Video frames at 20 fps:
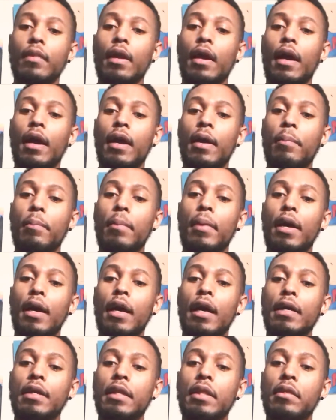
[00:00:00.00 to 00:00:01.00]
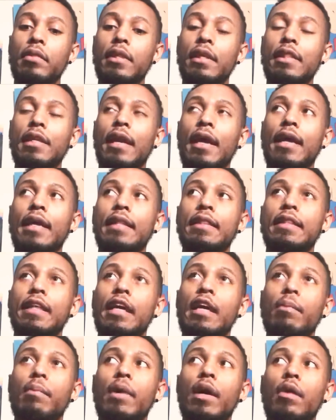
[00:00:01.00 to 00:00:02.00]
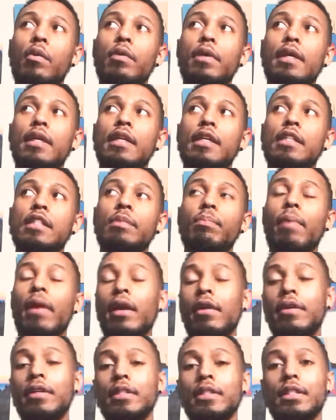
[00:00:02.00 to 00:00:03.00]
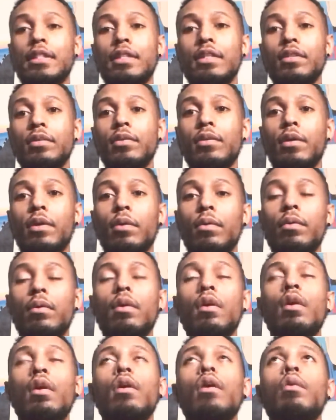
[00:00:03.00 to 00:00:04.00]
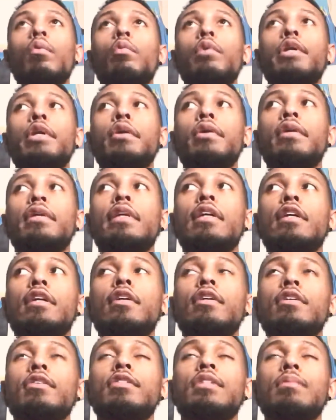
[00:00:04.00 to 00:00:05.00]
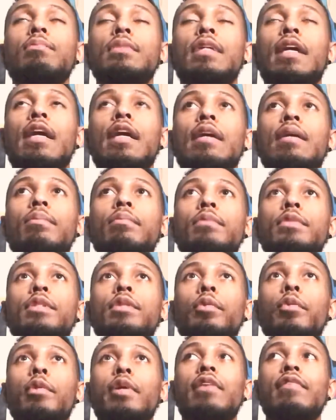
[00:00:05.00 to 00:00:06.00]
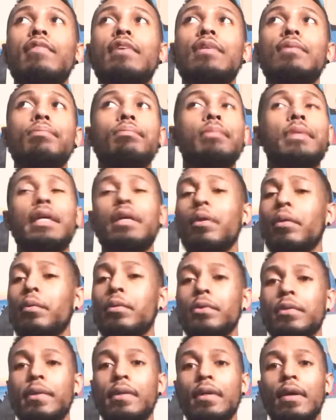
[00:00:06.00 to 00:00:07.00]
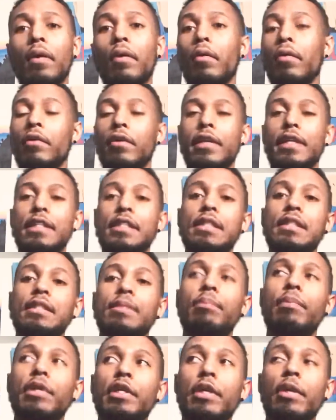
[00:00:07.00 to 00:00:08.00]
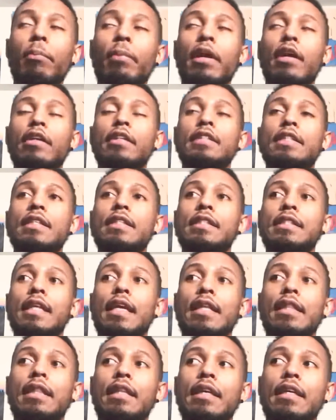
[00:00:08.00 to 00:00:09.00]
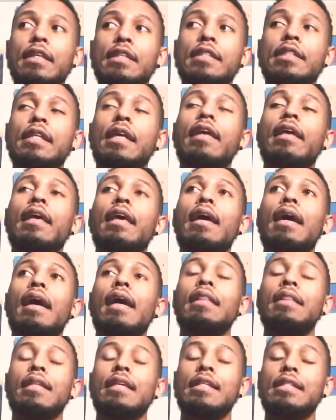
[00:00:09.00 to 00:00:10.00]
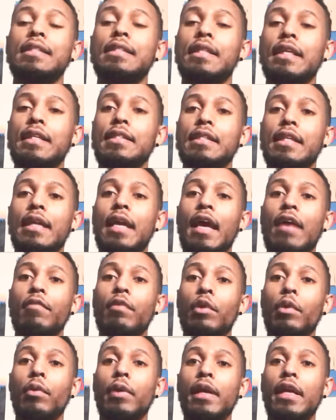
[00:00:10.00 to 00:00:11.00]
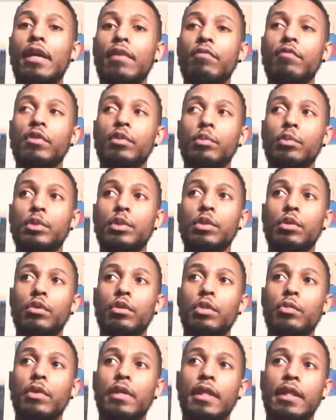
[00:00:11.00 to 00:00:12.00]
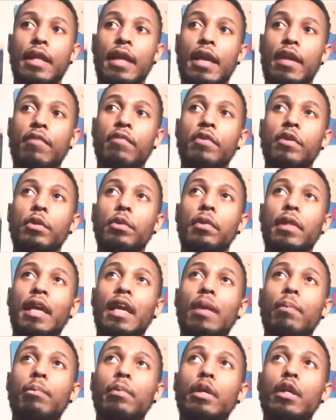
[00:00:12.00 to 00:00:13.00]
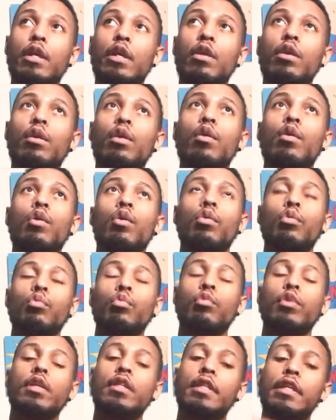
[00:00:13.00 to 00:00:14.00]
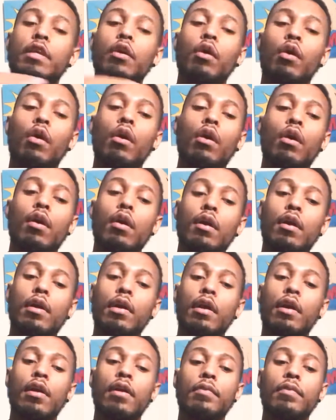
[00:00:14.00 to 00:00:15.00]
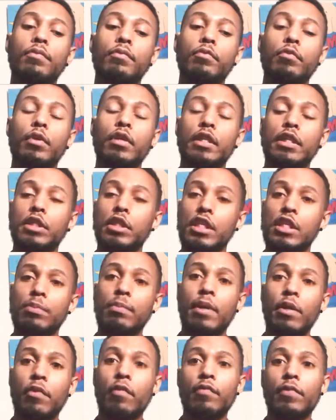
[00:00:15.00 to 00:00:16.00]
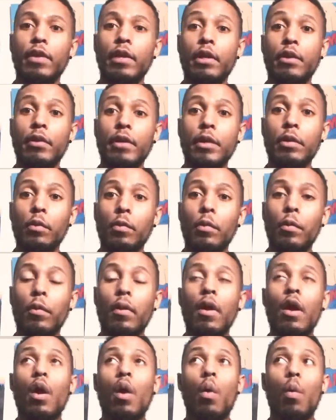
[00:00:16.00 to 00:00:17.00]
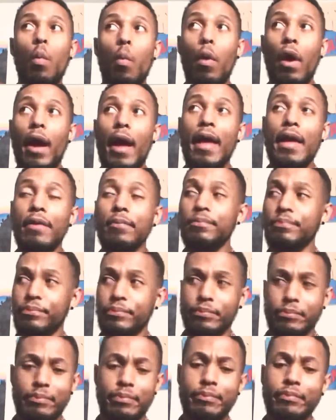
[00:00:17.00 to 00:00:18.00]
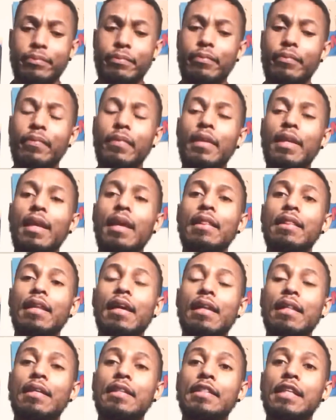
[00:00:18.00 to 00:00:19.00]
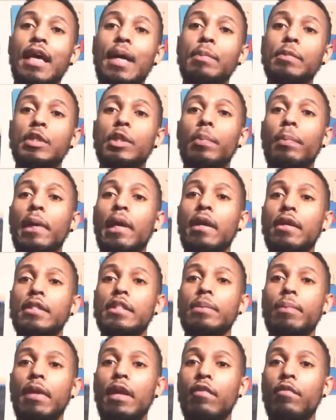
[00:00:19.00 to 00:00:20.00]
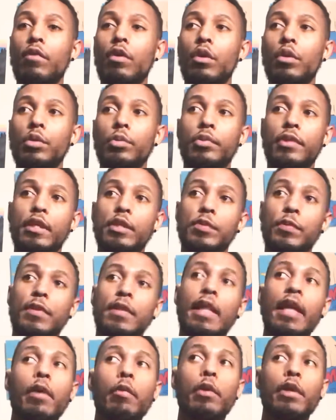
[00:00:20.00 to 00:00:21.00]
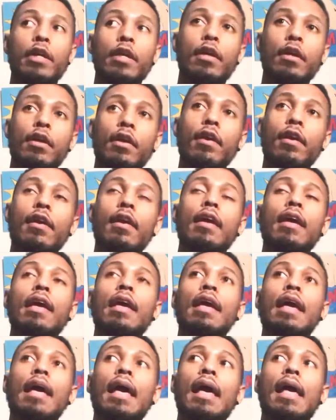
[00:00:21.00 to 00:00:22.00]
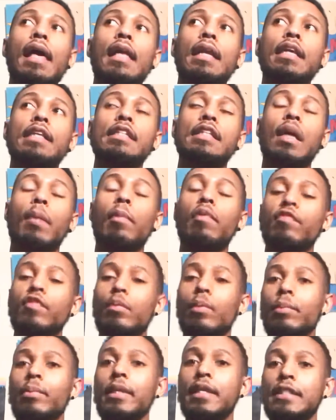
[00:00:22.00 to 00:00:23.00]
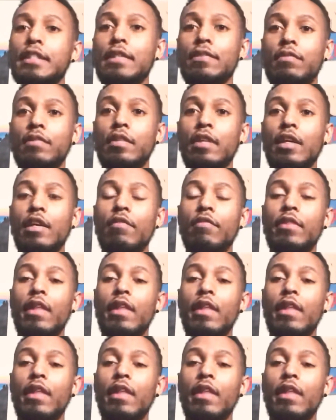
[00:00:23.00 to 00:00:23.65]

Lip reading: Another thing that I can think about is parents. When you're younger sometimes, or even being older, all ages, but your parents can say things, and these things can have a great influence on you in life. They can be really hard, really judgmental, and very critical. Why? A lot of the times your parents may have gone through things when they were younger, and it's coming from a place of love.